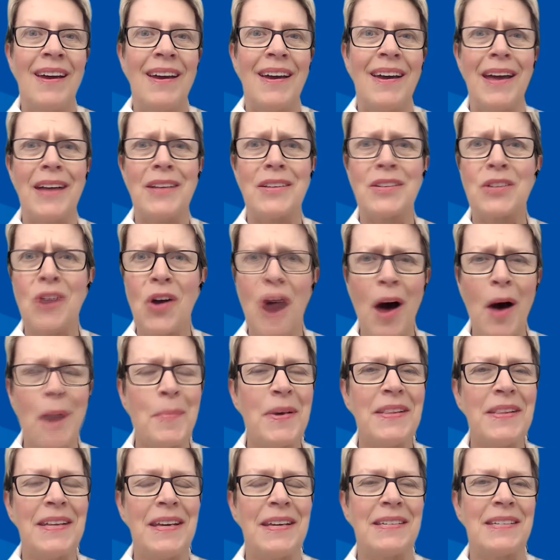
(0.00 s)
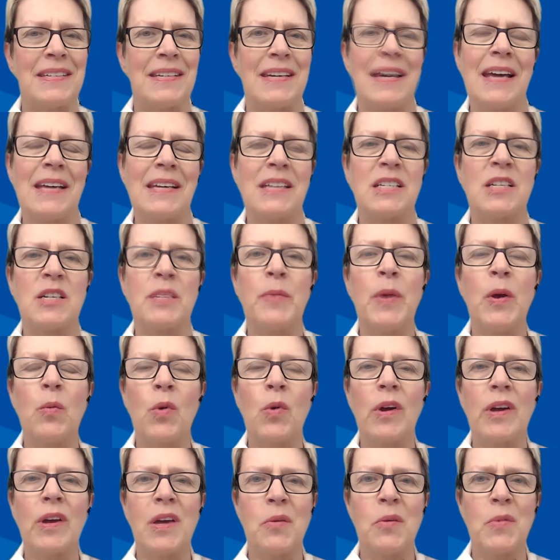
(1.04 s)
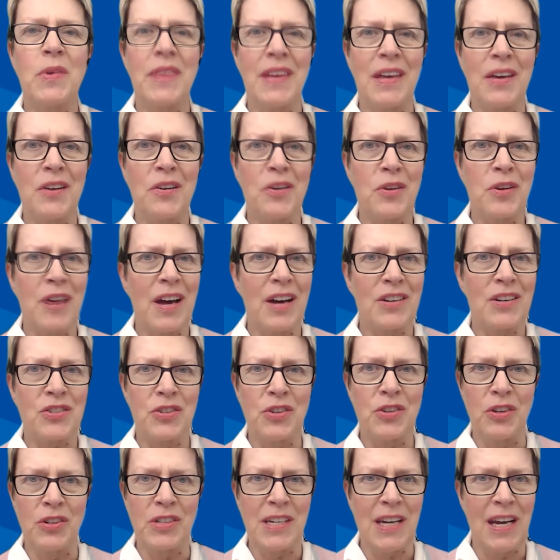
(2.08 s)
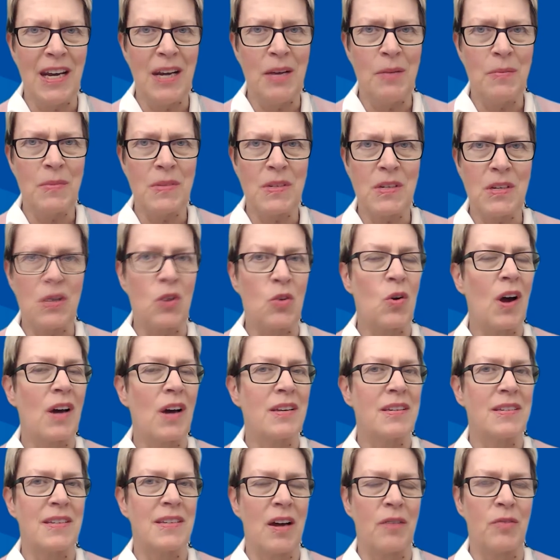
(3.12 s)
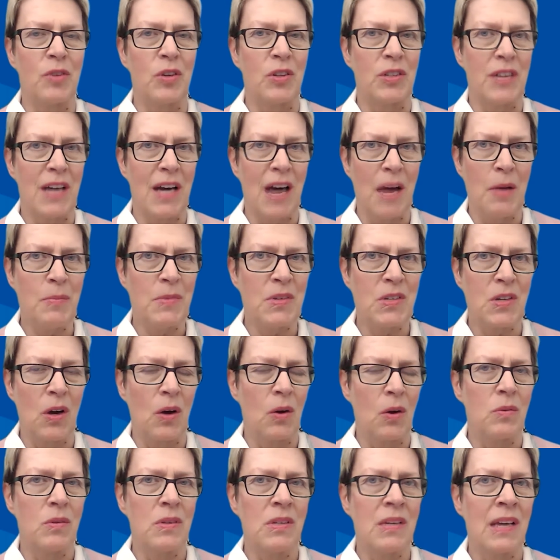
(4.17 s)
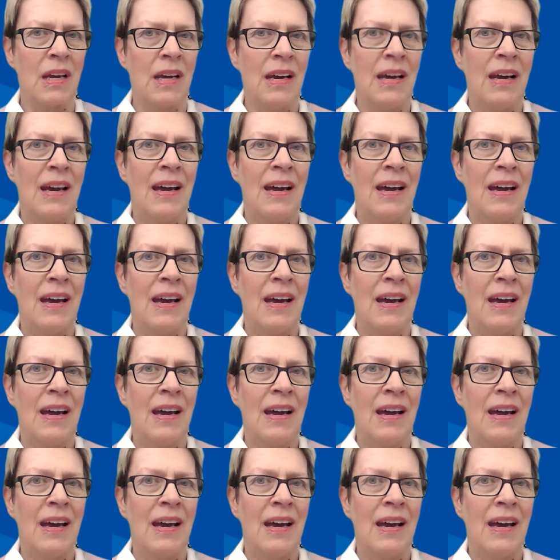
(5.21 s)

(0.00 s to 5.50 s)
It's common these days to be working with international teams across several time zones,